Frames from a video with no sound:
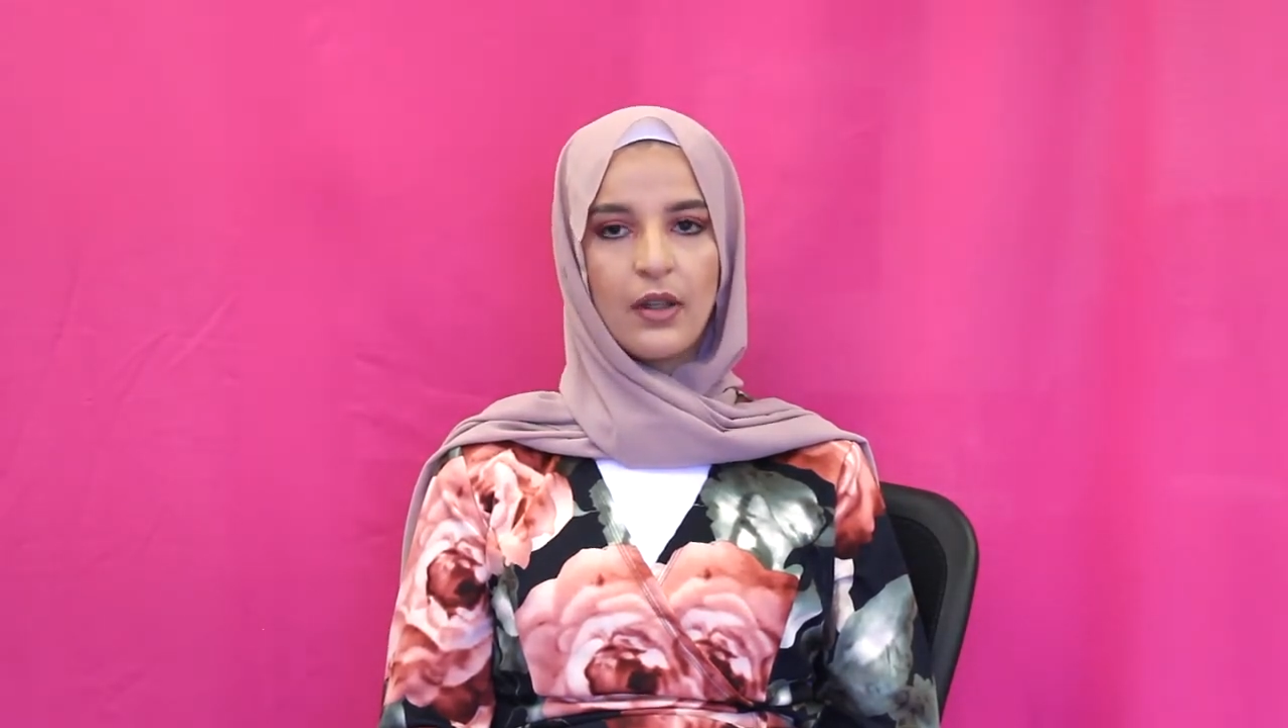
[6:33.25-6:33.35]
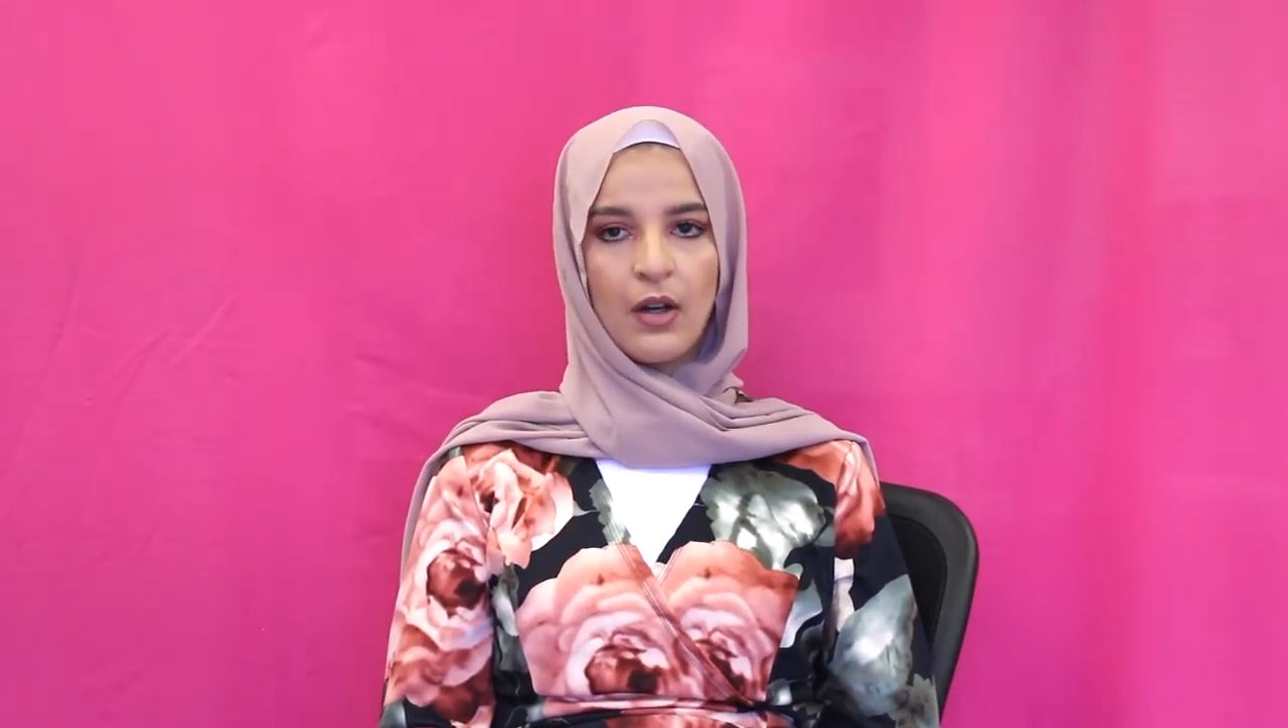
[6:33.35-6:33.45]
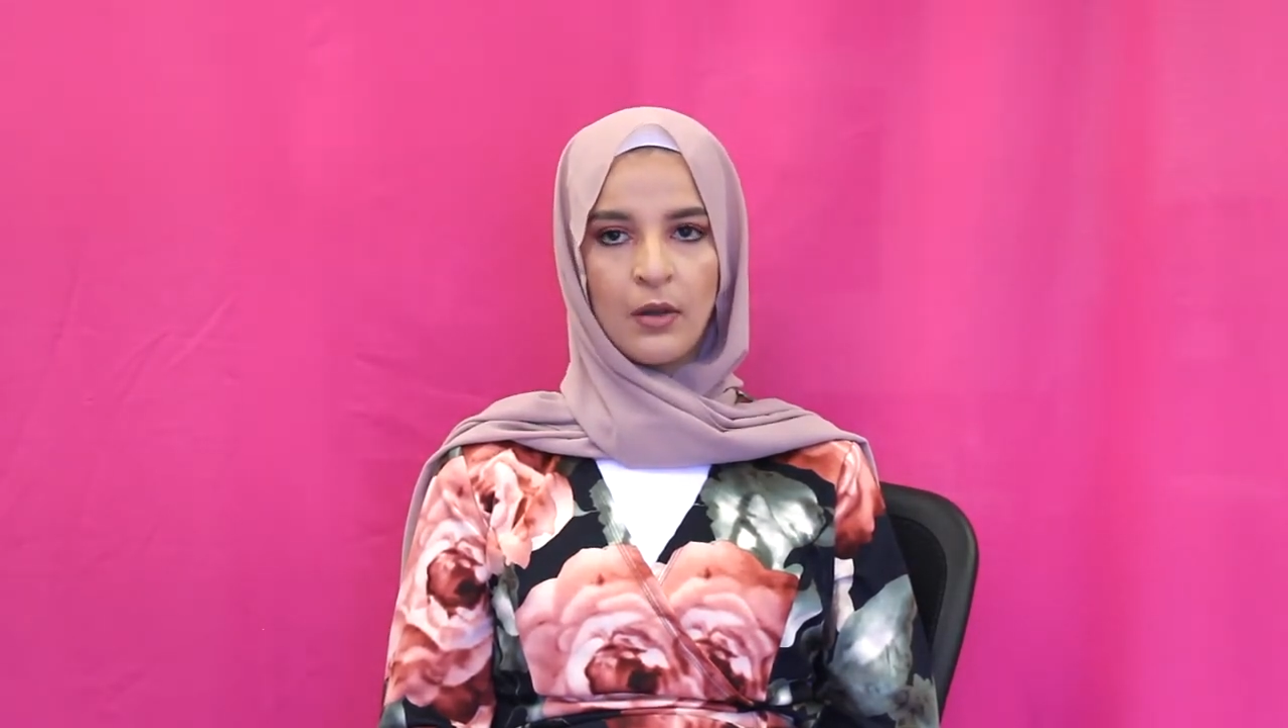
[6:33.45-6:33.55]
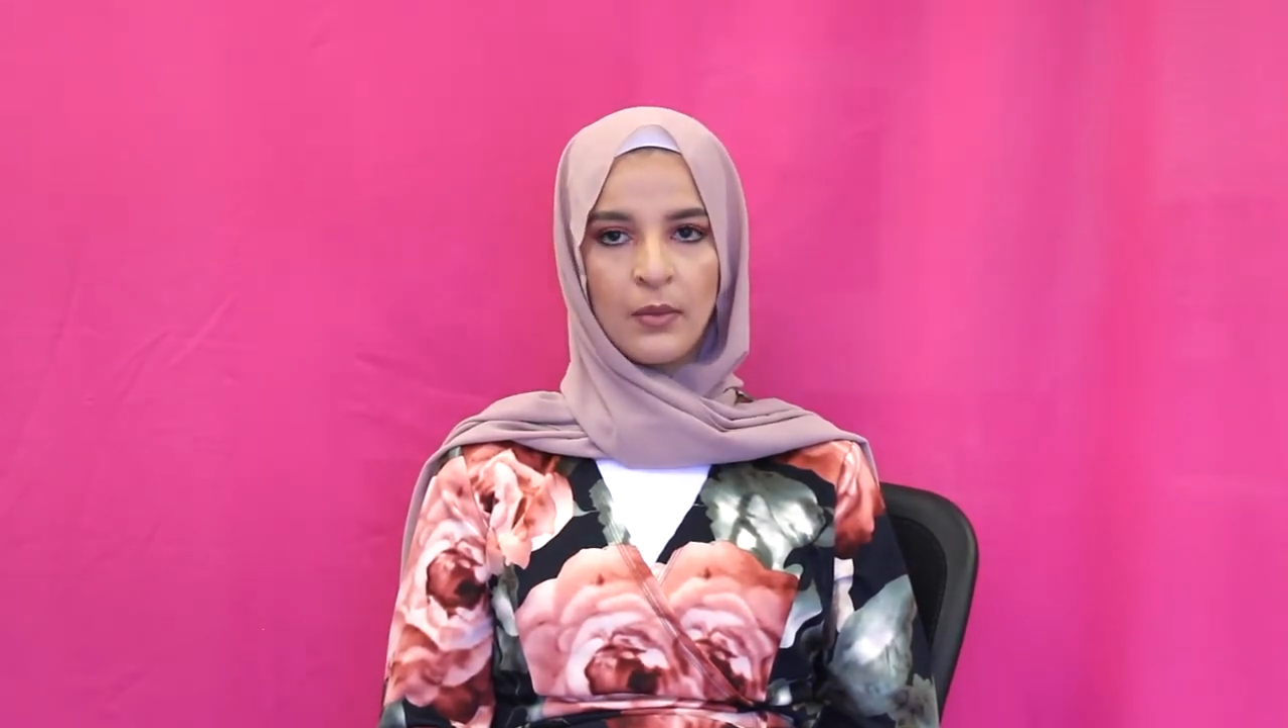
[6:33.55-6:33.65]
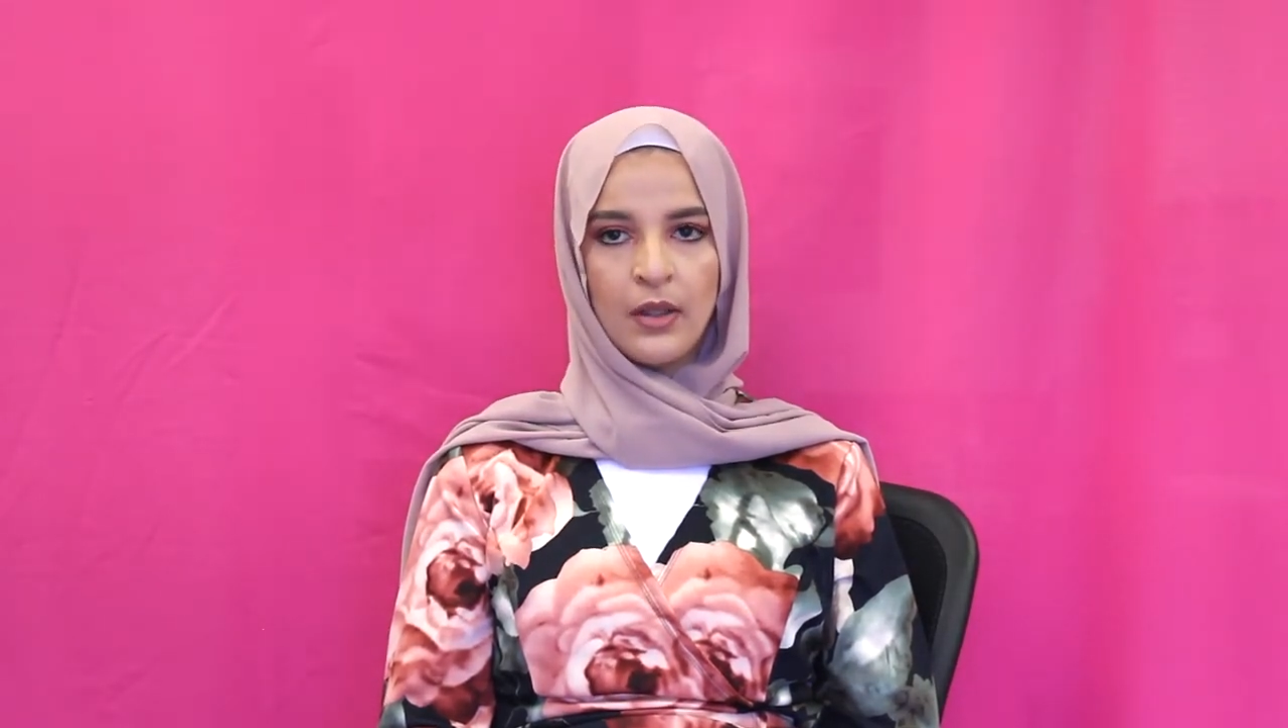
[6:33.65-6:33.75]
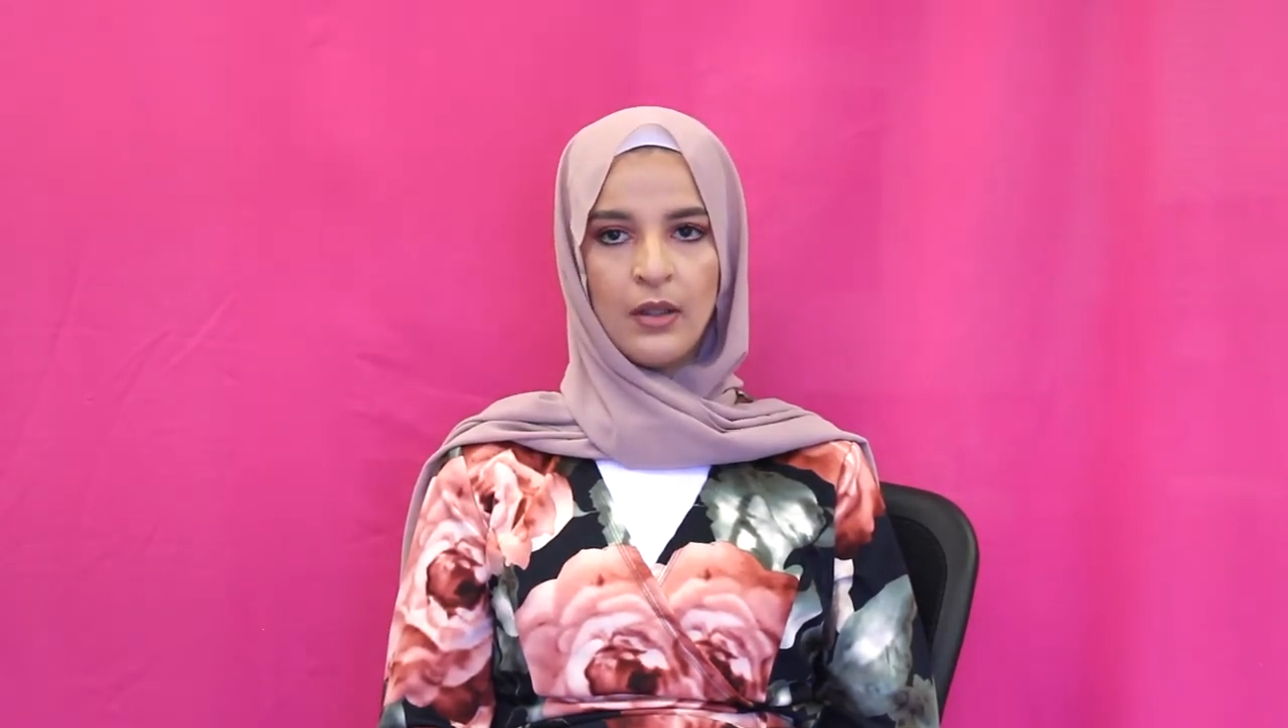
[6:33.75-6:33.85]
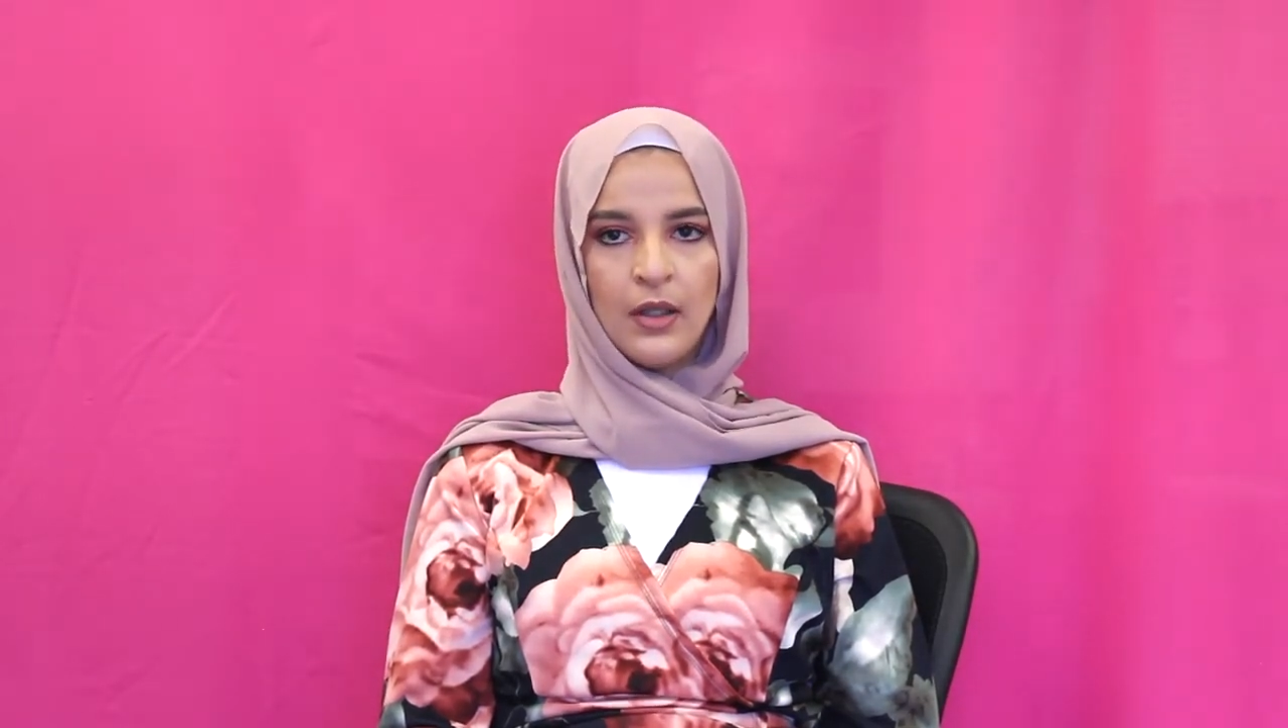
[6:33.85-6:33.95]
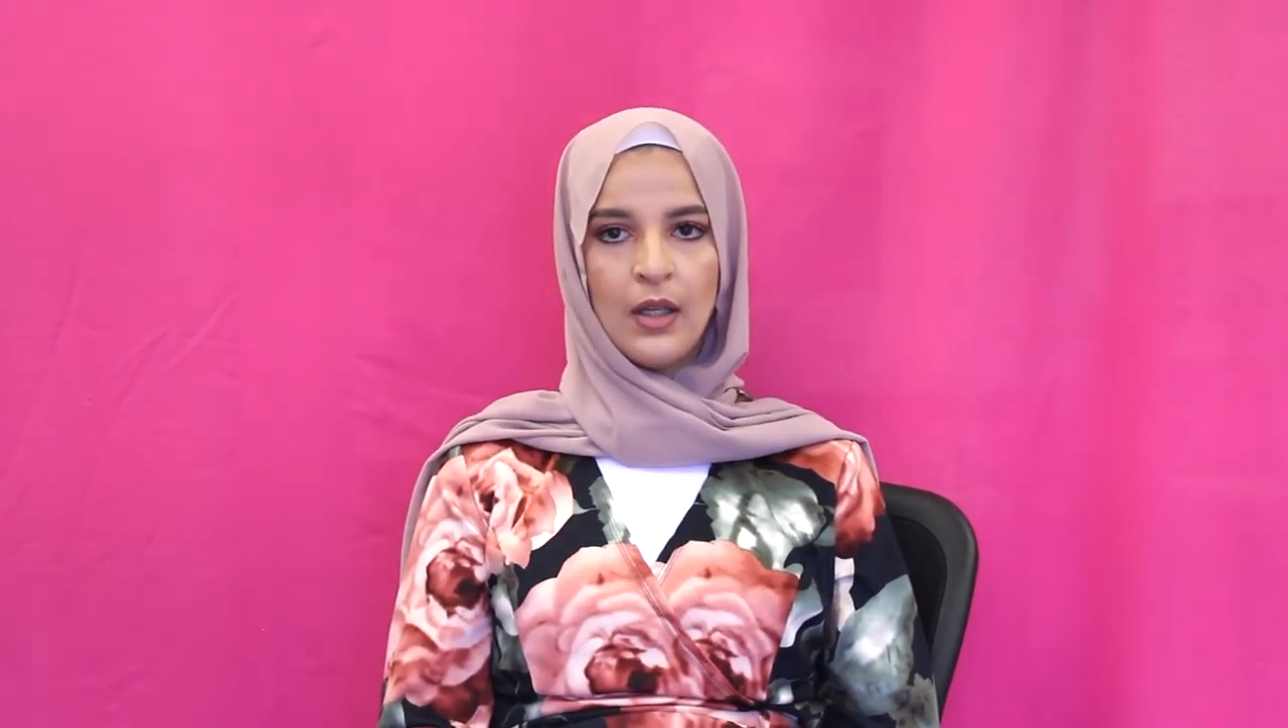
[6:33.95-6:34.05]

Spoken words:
army,